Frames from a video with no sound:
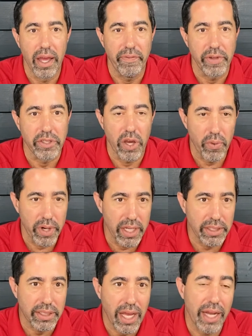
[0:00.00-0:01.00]
If it's going
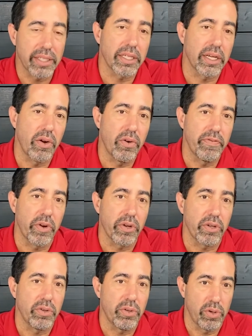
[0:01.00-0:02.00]
inside, is it going
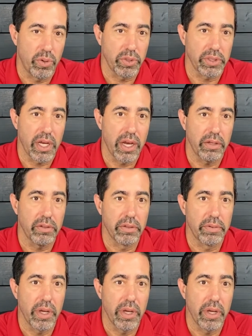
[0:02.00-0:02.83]
vertical or horizontal?